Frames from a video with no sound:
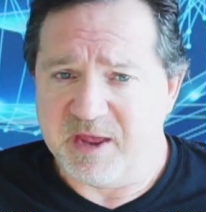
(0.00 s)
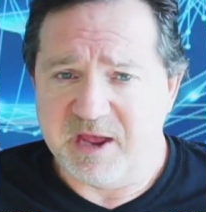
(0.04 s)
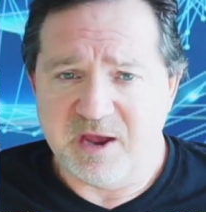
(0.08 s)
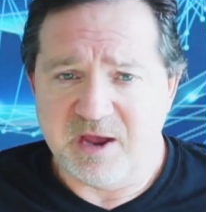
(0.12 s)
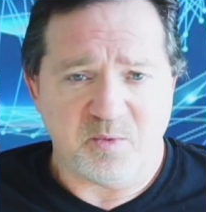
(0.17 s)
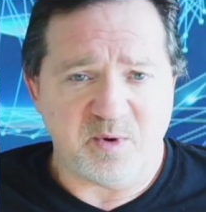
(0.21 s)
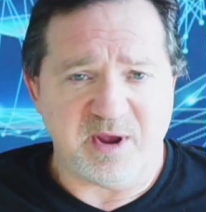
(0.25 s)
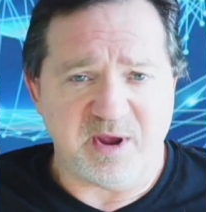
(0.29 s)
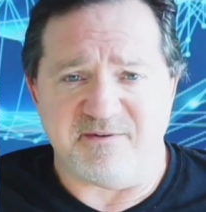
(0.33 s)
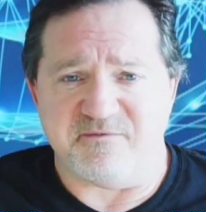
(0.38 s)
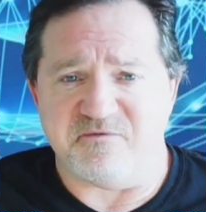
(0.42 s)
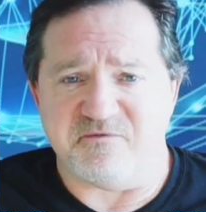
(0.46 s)

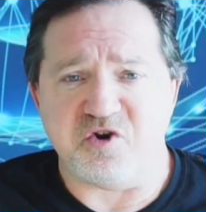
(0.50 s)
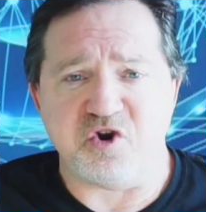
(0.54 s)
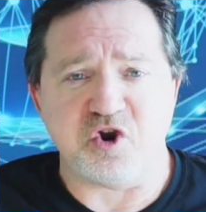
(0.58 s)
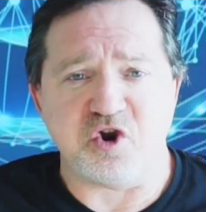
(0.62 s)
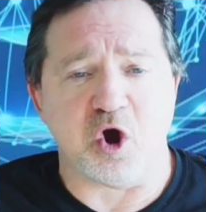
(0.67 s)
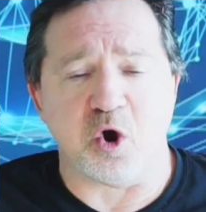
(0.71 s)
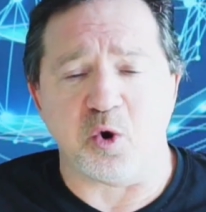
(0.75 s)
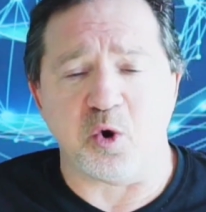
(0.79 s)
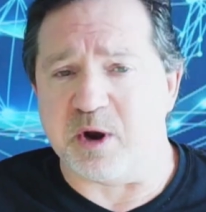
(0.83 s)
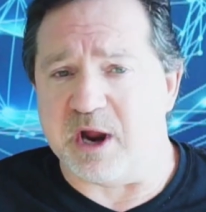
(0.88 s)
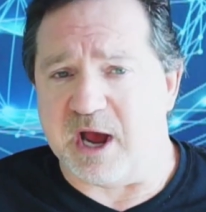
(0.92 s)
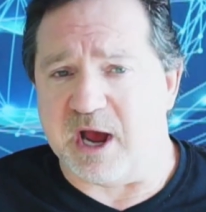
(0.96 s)
We have
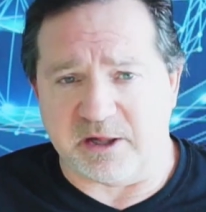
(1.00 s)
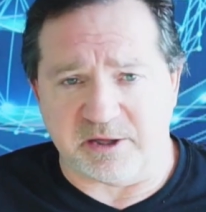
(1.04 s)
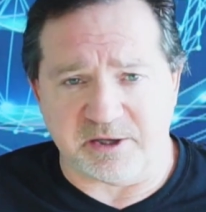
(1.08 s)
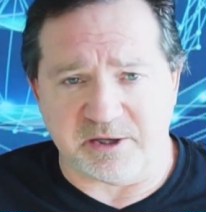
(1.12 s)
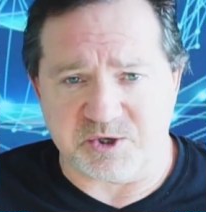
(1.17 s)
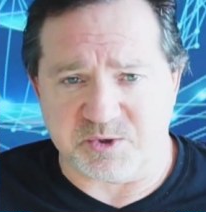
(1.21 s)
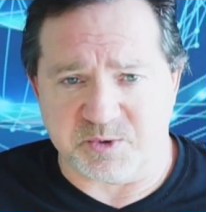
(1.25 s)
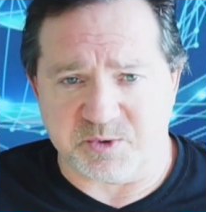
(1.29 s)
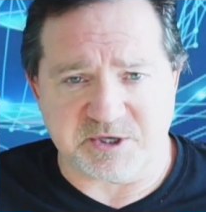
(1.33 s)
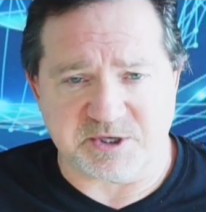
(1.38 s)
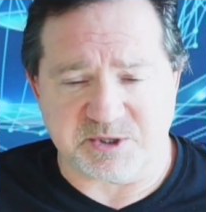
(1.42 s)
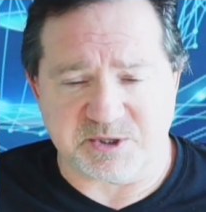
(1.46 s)
no knowledge
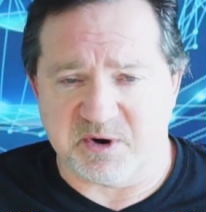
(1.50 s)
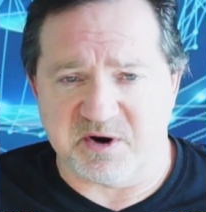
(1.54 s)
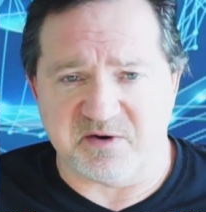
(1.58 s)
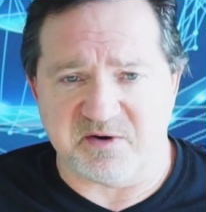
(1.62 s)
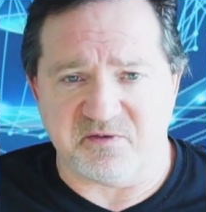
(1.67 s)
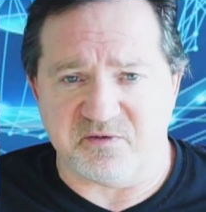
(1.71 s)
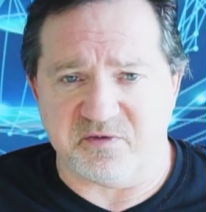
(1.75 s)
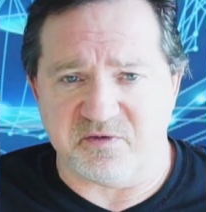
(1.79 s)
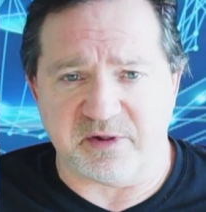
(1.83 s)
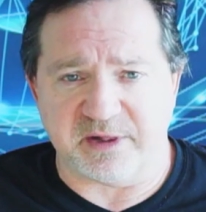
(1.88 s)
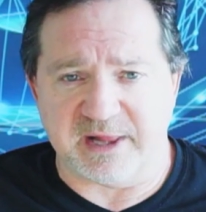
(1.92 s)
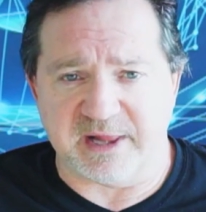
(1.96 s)
whatsoever
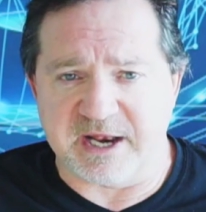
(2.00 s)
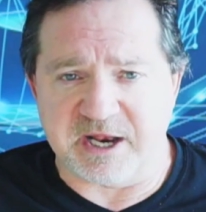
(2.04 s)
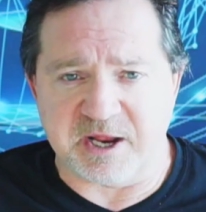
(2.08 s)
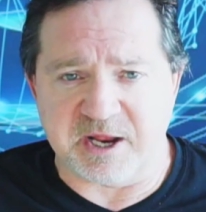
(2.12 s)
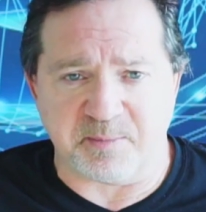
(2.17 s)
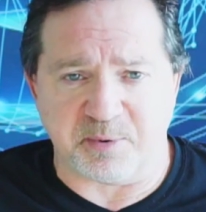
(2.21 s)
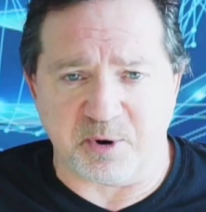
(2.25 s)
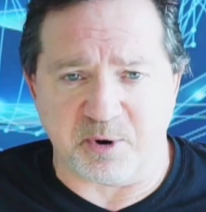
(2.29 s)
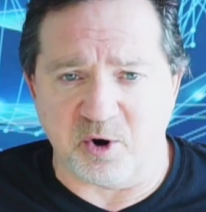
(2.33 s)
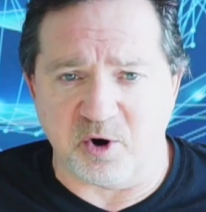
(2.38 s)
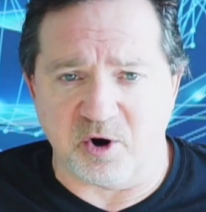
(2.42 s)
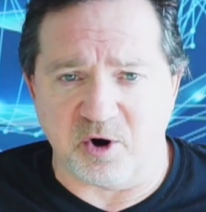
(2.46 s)
of the lending
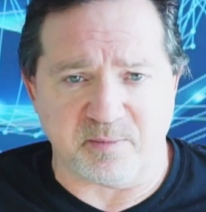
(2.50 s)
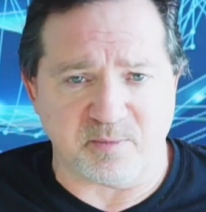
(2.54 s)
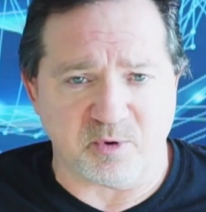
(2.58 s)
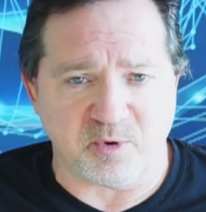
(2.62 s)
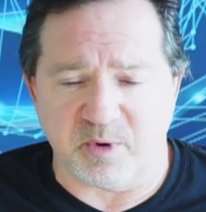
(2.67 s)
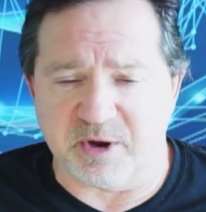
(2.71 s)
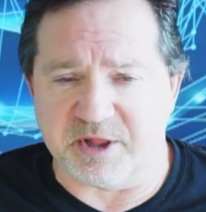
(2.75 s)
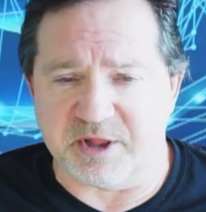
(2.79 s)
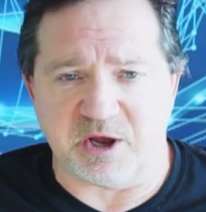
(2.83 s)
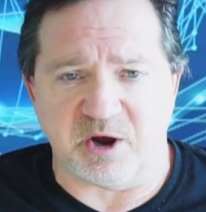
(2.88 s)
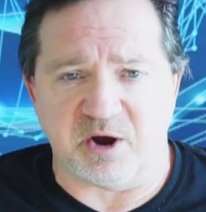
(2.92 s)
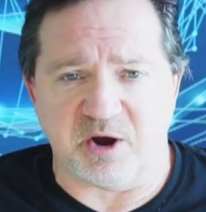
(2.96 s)
program or
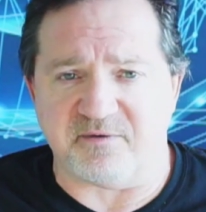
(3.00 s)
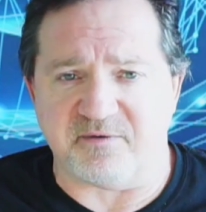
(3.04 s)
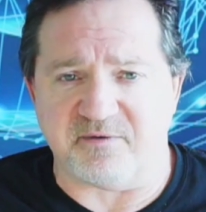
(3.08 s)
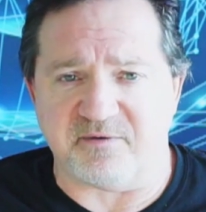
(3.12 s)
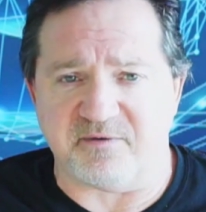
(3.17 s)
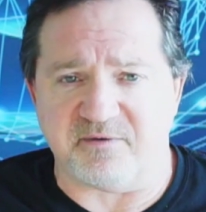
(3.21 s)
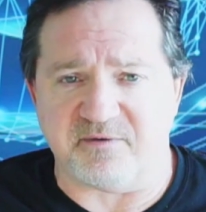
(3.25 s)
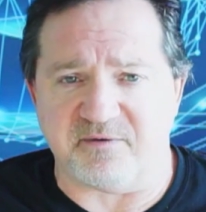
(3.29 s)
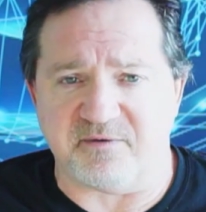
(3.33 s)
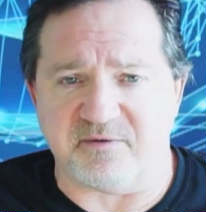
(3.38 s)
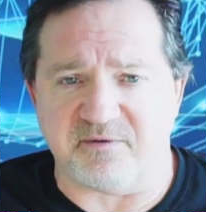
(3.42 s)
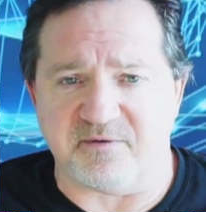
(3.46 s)
what they offered
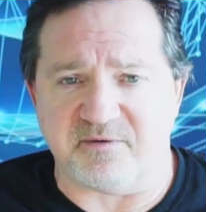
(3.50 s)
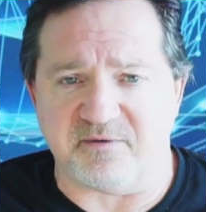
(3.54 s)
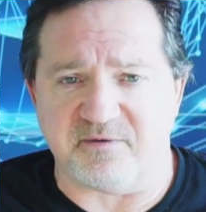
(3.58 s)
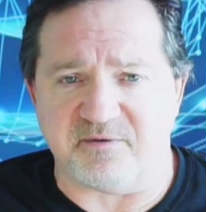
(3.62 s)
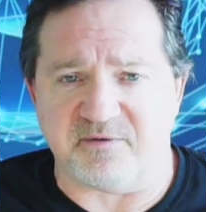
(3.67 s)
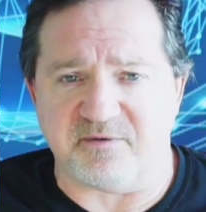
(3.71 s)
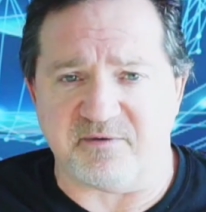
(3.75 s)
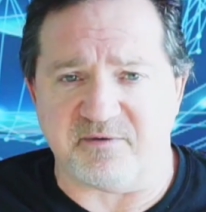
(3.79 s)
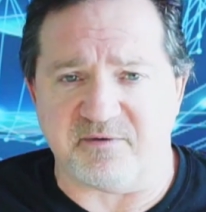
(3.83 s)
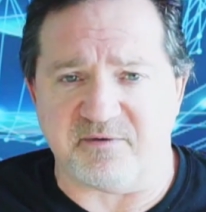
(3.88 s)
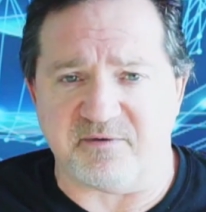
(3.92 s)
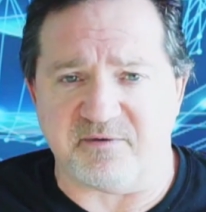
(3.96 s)

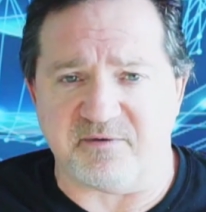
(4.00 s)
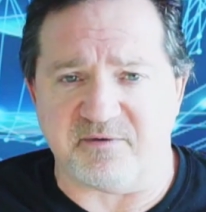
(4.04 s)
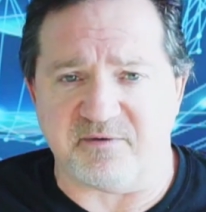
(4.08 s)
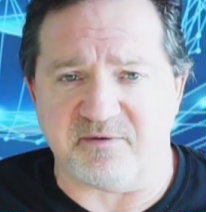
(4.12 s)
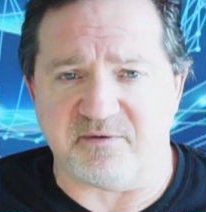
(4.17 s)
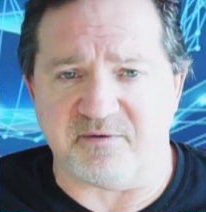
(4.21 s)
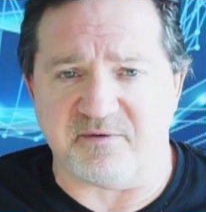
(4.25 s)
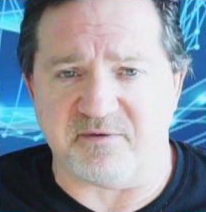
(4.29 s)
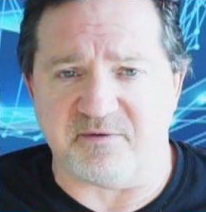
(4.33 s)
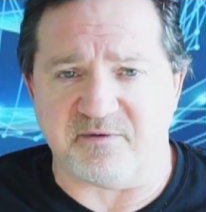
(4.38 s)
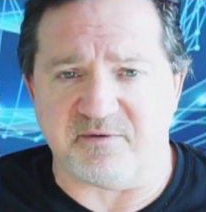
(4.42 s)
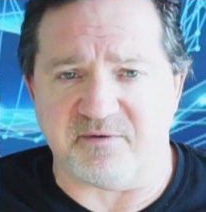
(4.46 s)
investors,
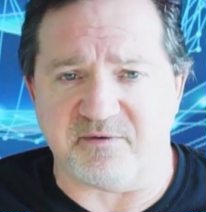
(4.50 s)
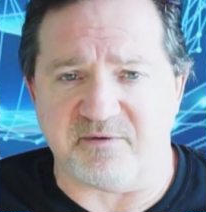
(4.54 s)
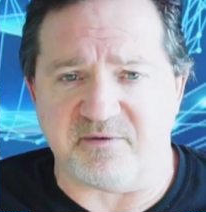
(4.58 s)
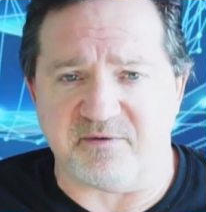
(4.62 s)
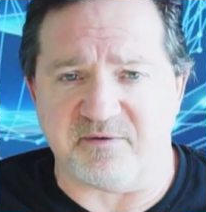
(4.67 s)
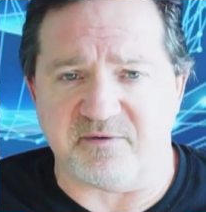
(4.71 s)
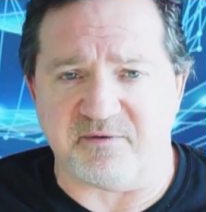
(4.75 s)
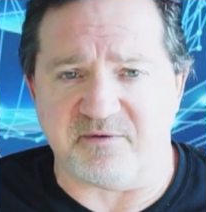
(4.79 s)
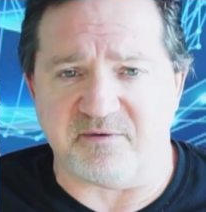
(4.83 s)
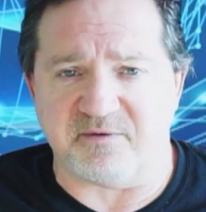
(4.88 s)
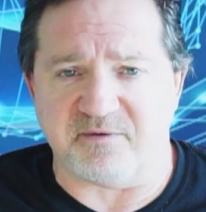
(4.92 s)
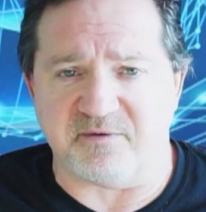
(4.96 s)
and so I'm going to
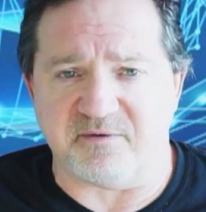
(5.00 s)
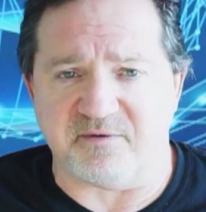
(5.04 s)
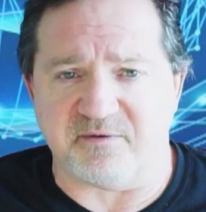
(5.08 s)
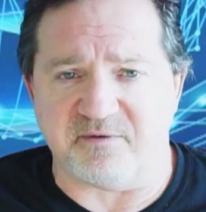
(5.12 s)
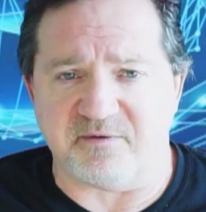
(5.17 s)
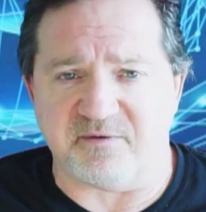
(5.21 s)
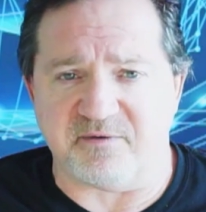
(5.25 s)
stay out of it.